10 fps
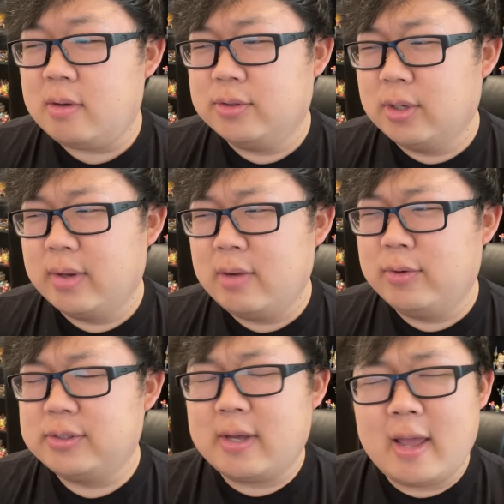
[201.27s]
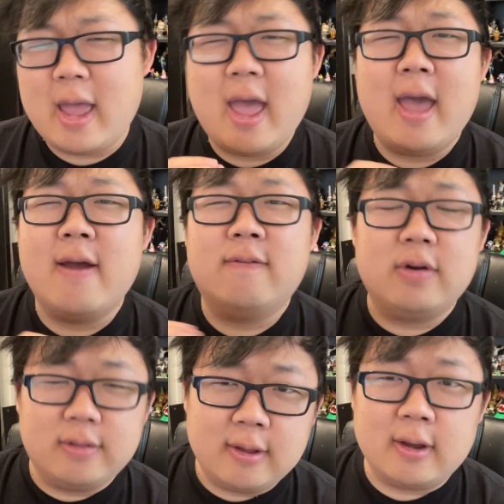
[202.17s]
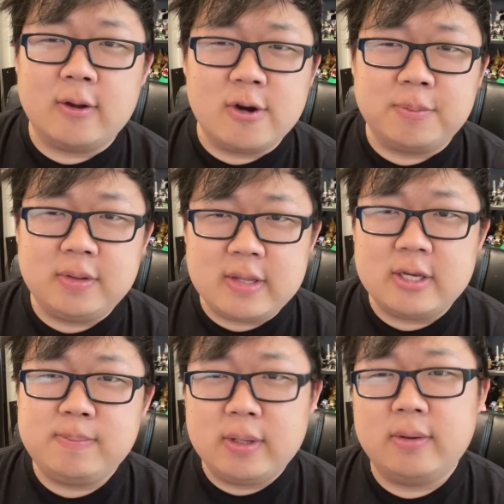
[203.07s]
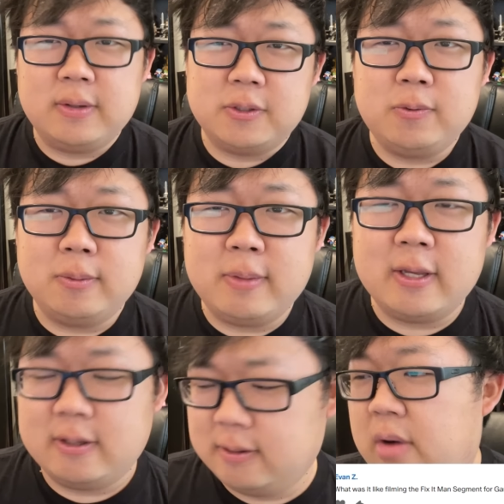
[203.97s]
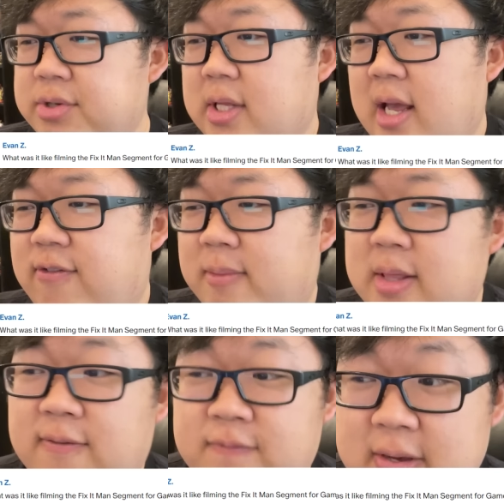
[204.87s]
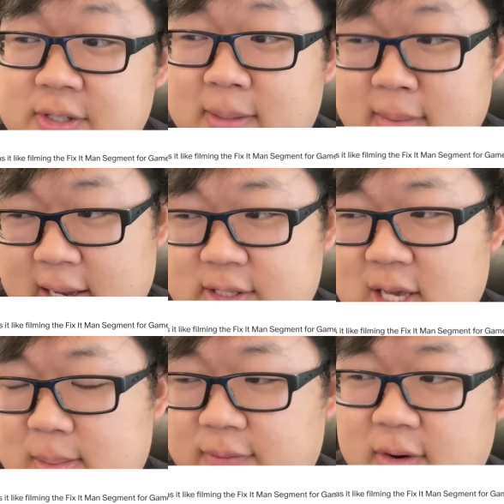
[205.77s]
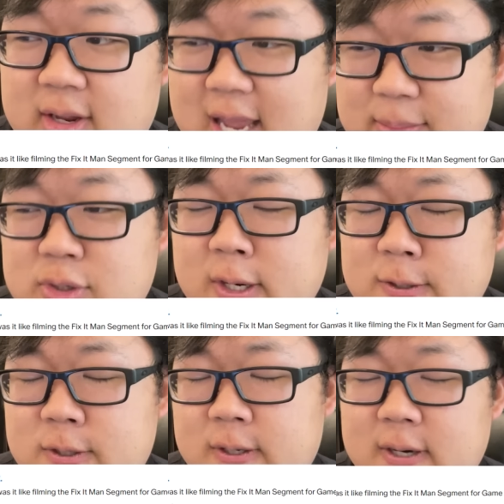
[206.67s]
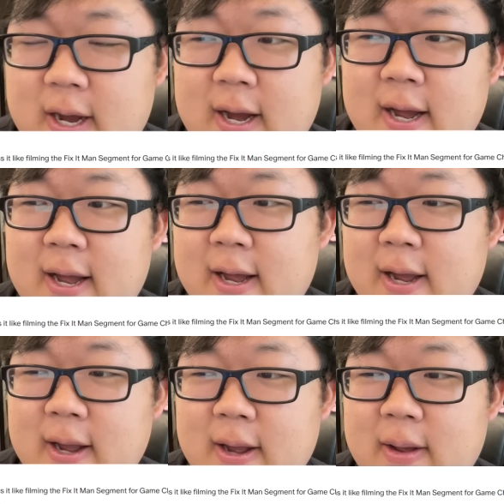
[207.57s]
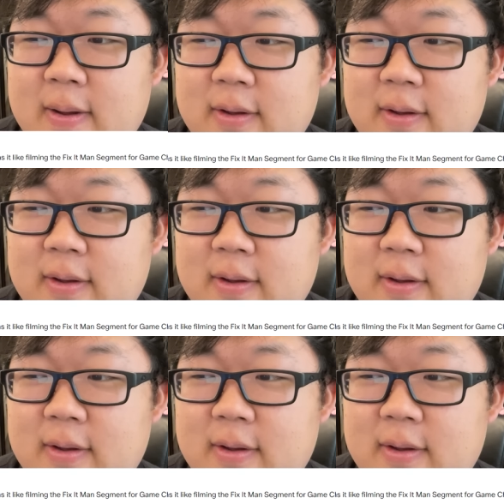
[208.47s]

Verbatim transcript: so it was everything I hoped the experience would be. What was it like filming the Fix It Man segment for Game Changer? Uh,